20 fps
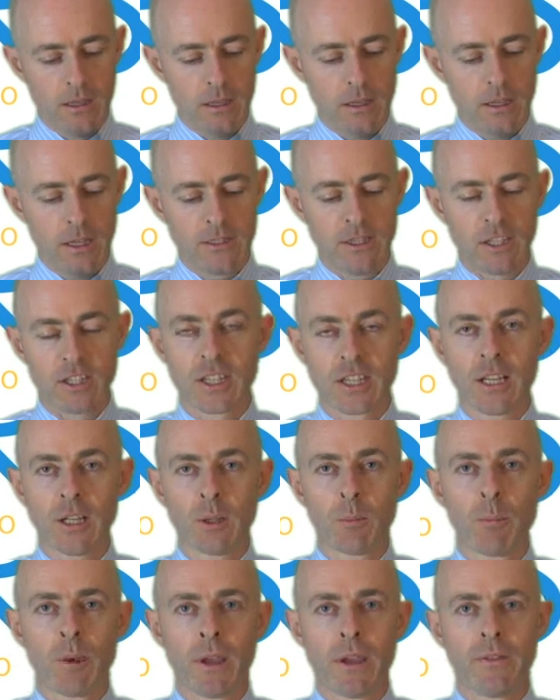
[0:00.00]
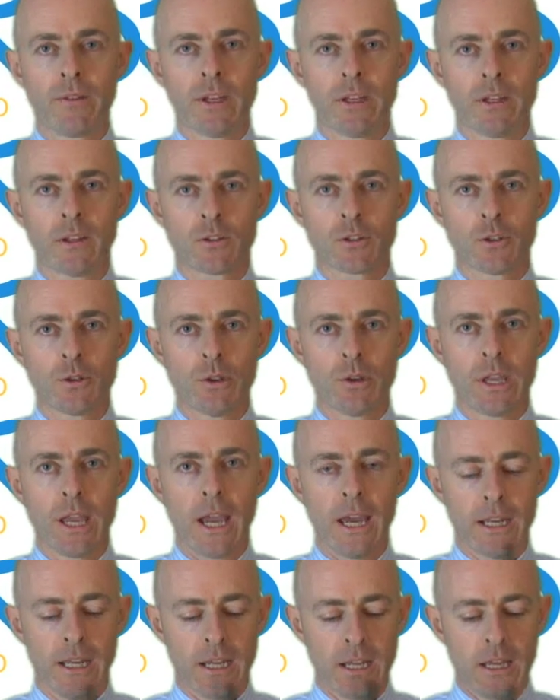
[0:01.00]
It has a single pivot, so you
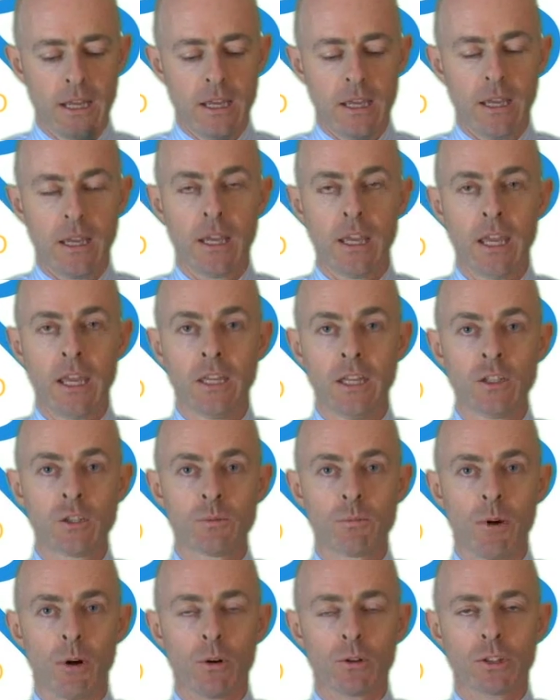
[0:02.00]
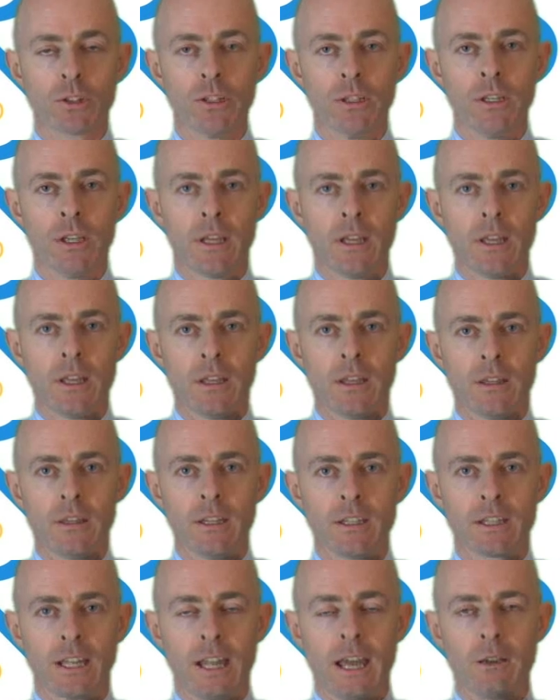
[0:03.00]
get a hinge motion.
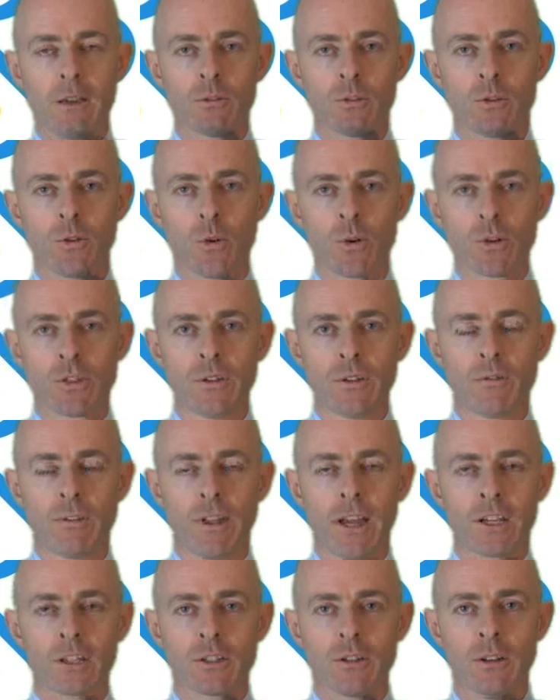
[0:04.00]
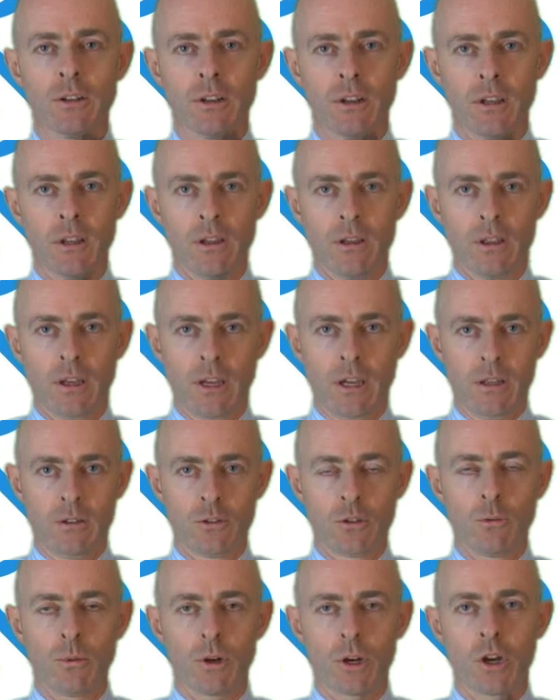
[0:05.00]
This allows dorsiflexion
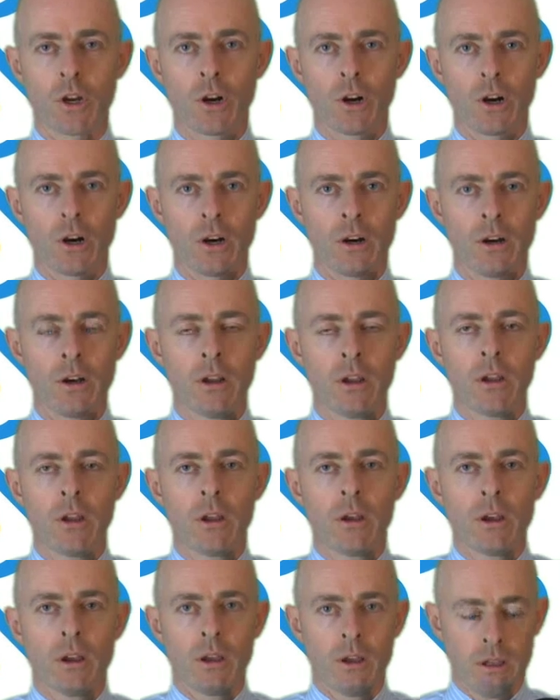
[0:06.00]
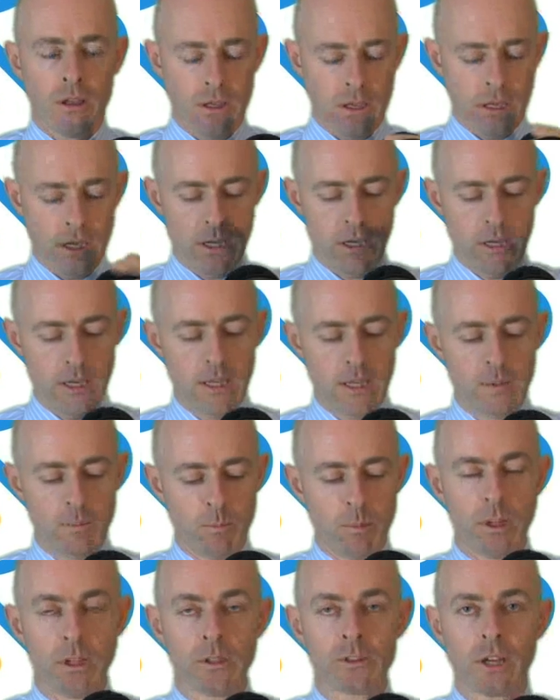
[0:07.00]
to occur. It's
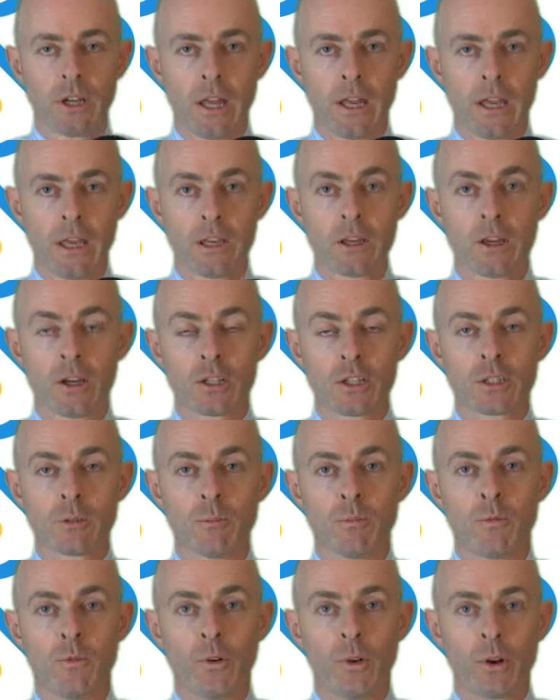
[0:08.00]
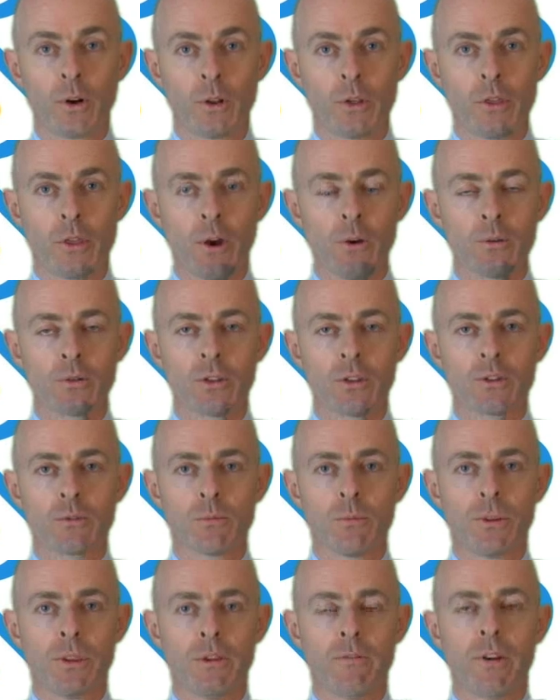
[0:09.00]
built on a custom foot
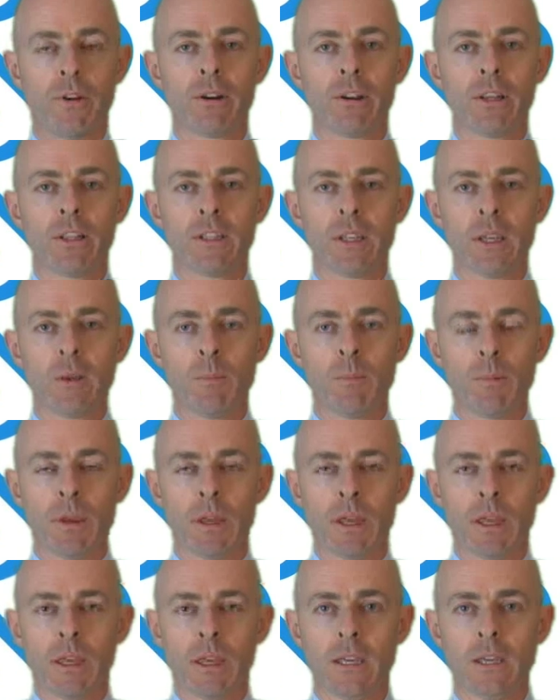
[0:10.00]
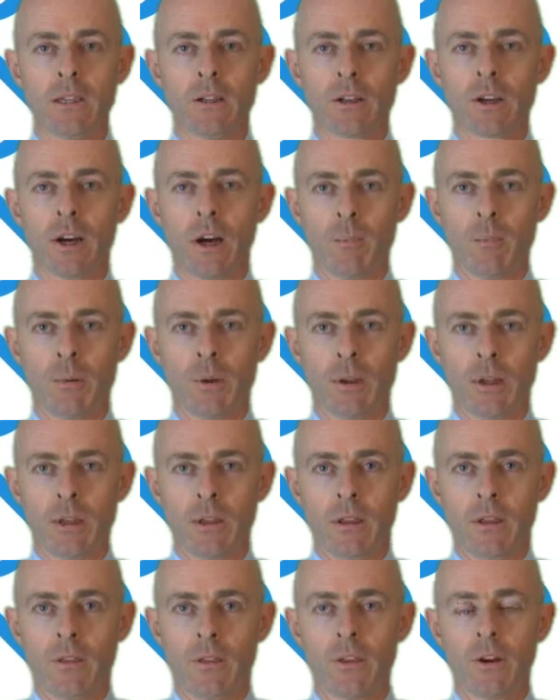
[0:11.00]
orthosis with a very deep heel cup,
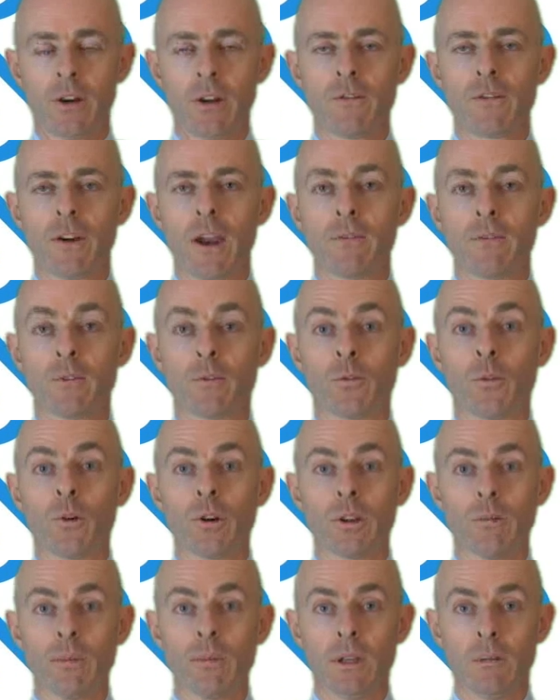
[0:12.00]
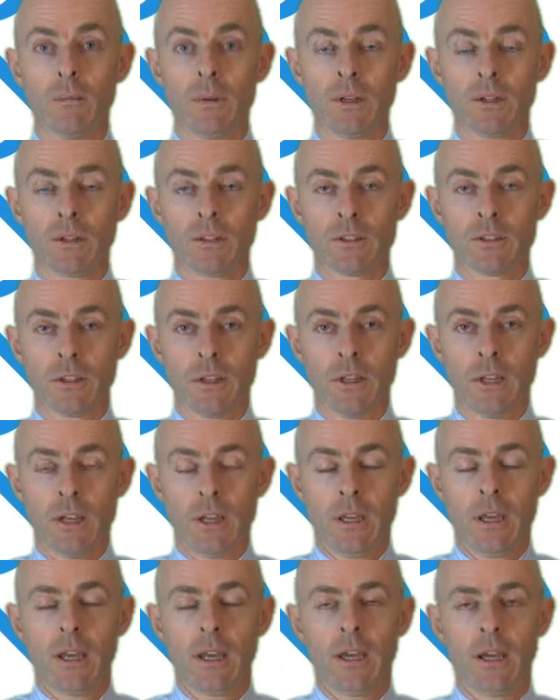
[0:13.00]
35 to 40 millimeters,
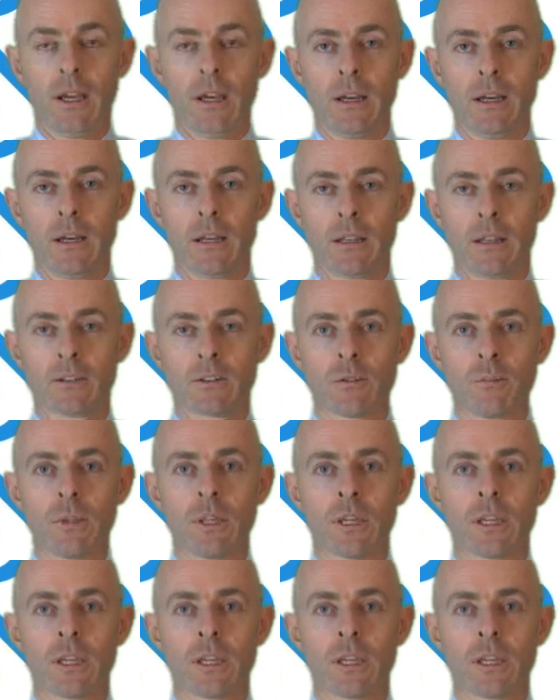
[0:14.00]
something